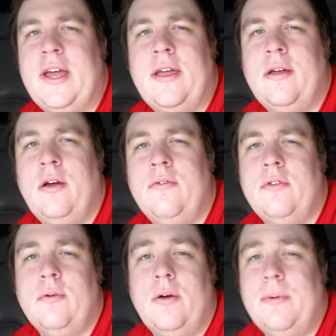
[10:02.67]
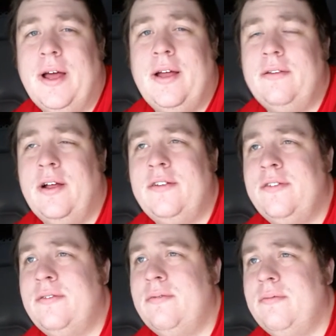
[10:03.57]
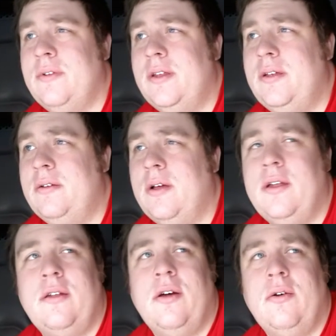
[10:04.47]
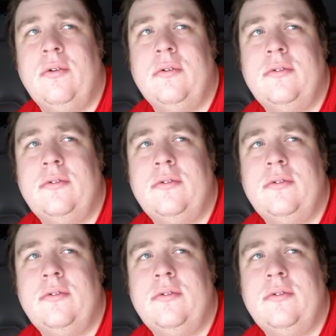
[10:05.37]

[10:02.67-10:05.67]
liking Over the Road, but I just really, I don't.